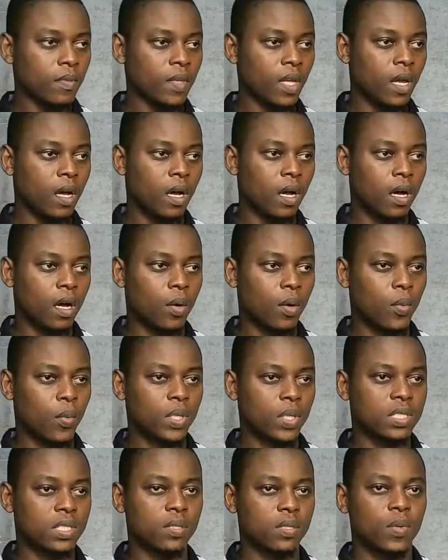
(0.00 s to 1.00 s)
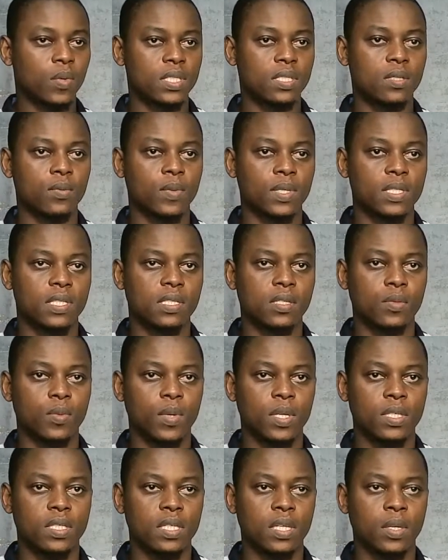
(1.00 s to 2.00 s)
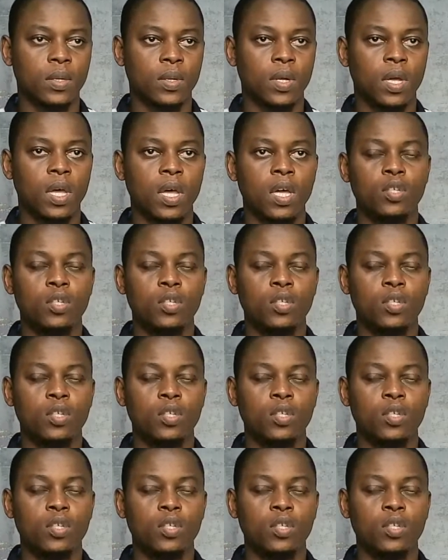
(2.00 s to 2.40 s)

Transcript: what's the word now?